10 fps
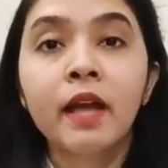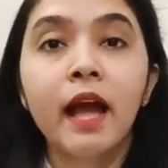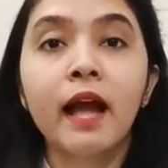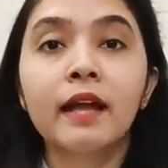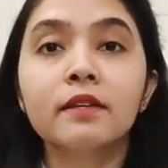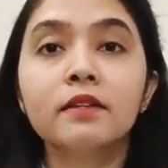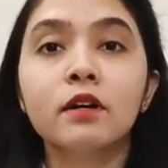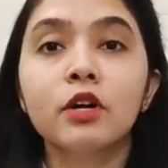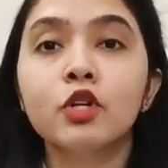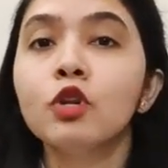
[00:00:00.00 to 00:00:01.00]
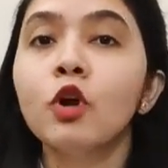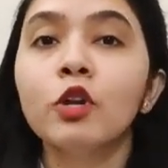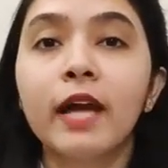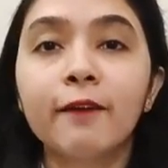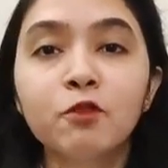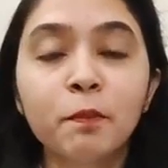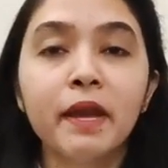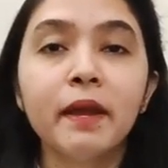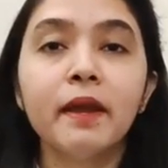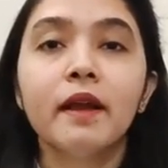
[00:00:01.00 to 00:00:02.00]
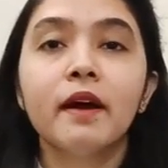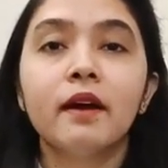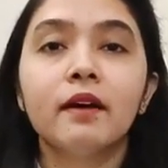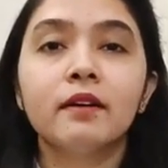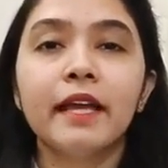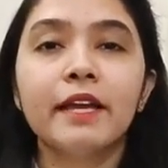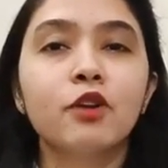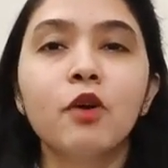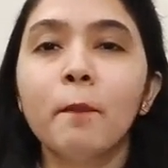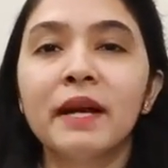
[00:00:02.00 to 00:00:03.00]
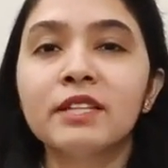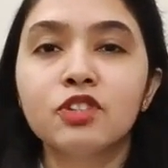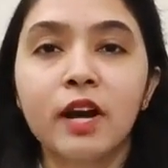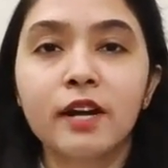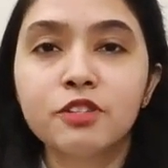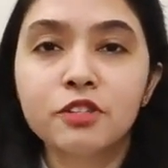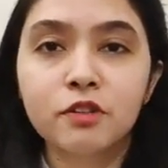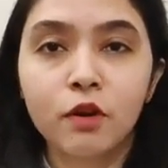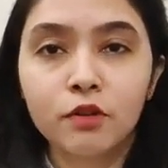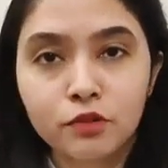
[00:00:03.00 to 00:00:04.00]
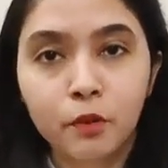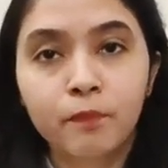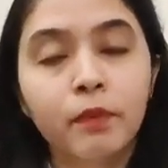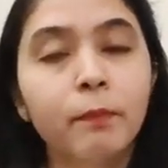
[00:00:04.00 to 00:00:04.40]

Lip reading: and you'll not have to pay much charges also.